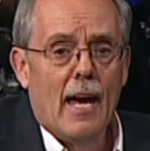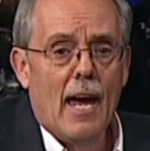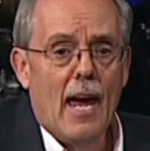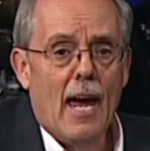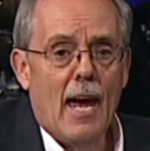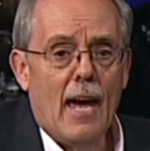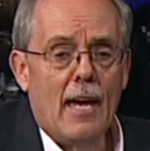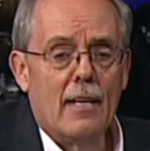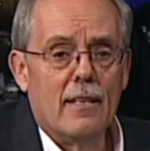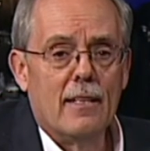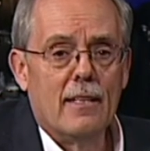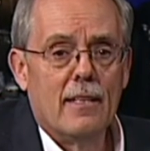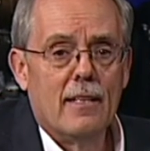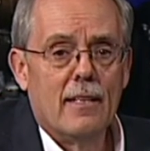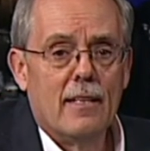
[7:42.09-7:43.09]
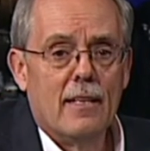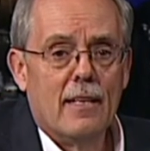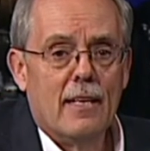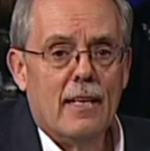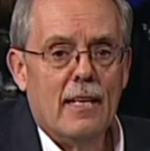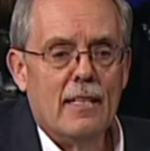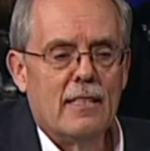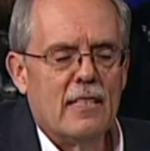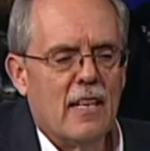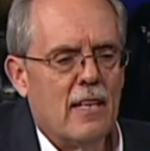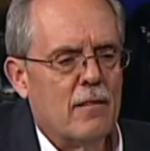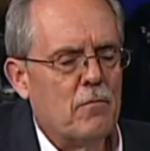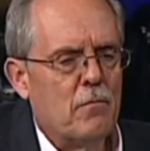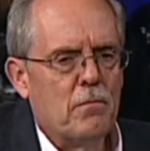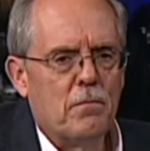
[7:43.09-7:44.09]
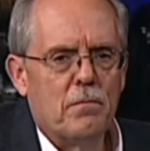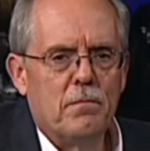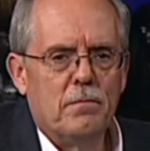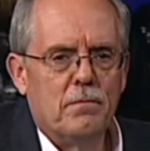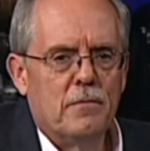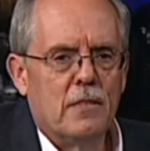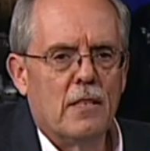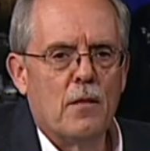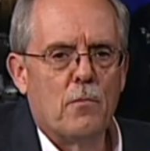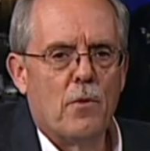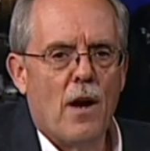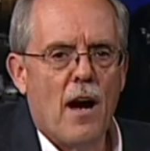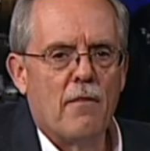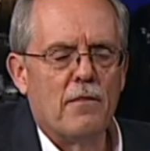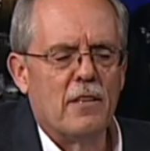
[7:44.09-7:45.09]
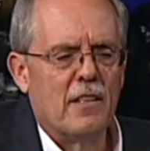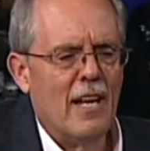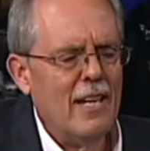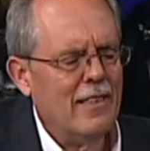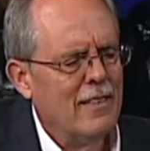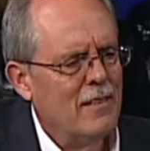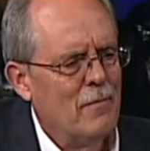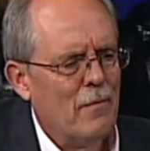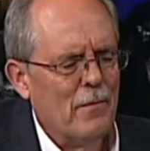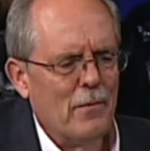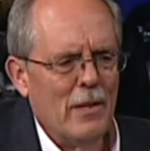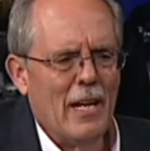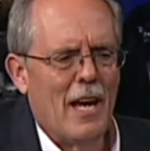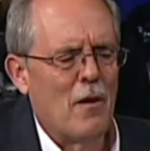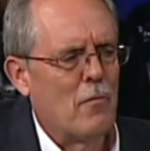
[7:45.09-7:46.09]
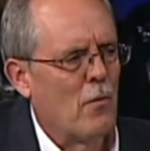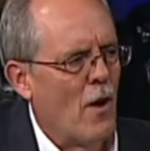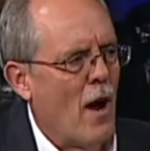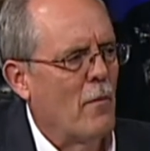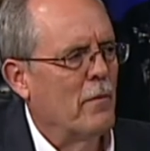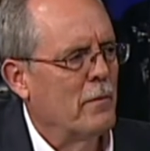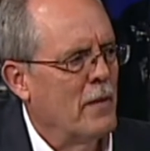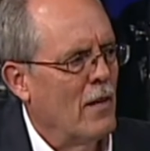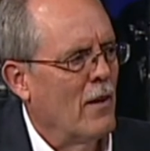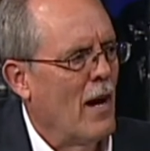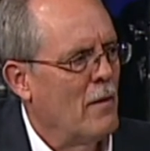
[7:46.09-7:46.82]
And he said to the prophet, Nathan, we got a problem here.